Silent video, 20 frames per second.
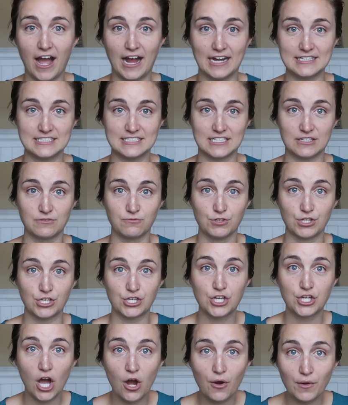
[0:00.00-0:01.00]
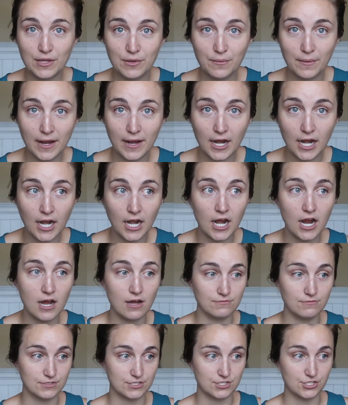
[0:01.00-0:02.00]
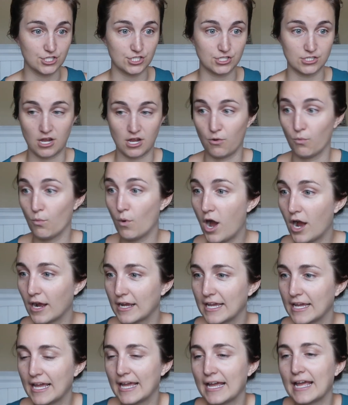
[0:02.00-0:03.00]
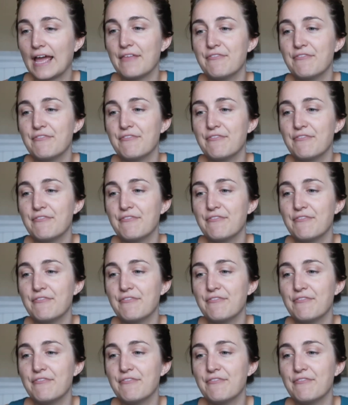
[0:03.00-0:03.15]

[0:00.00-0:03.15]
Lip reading: I didn't really go anywhere. I was just not walking.